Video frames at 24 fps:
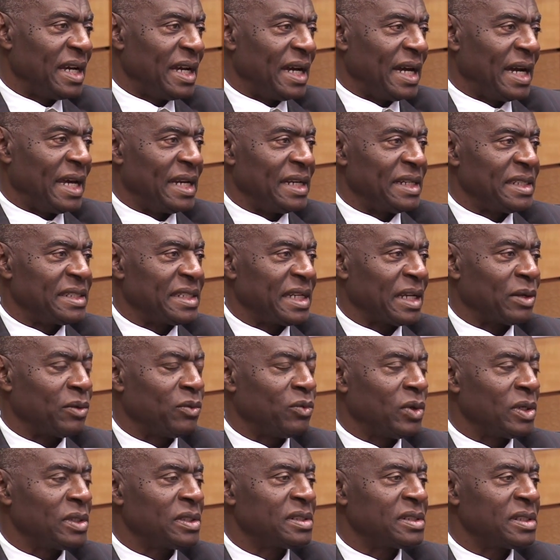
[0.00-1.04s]
I didn't take
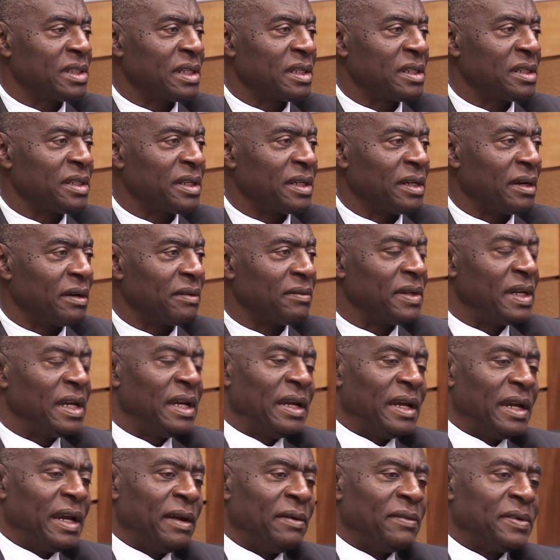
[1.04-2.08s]
one single day off.
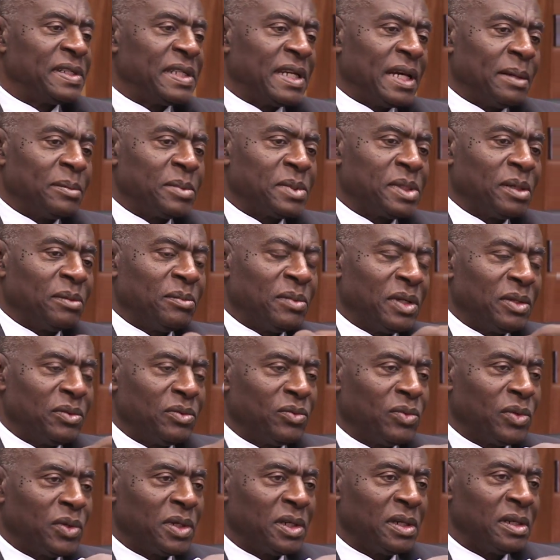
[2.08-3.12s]
Every time someone
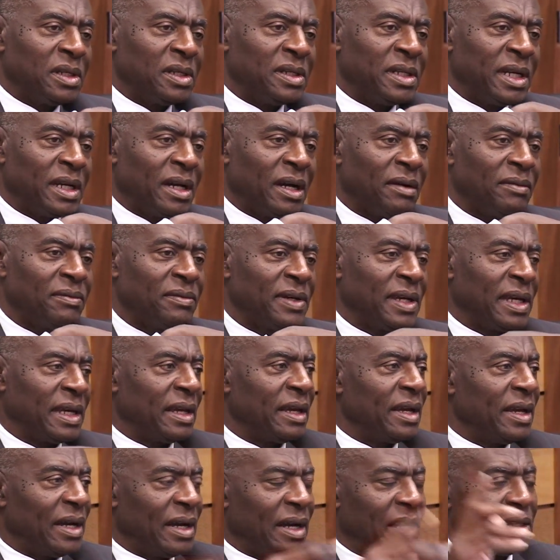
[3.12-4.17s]
wanted a day off, hey,
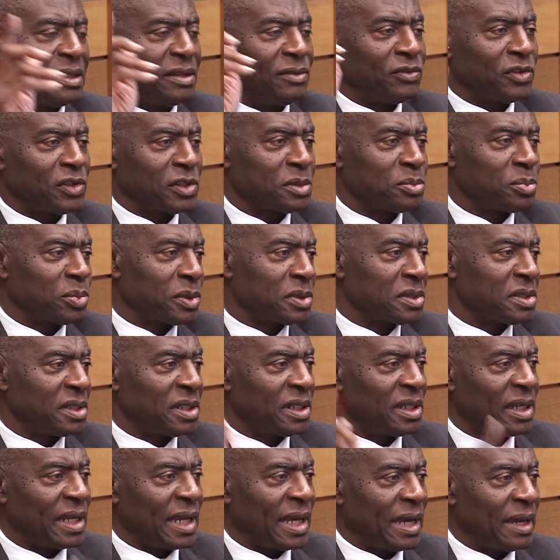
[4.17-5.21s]
I was the first person
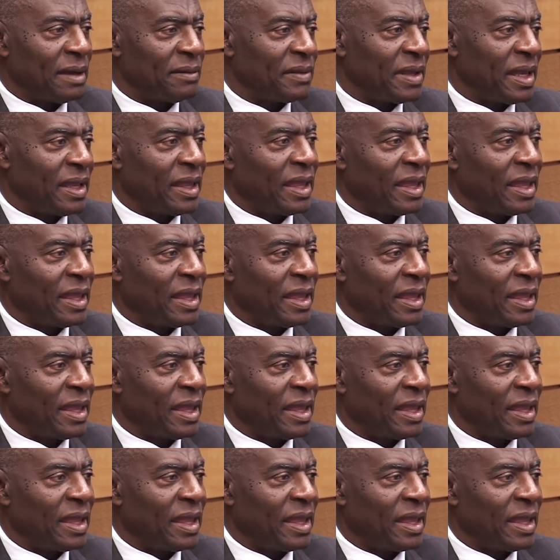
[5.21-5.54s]
in line.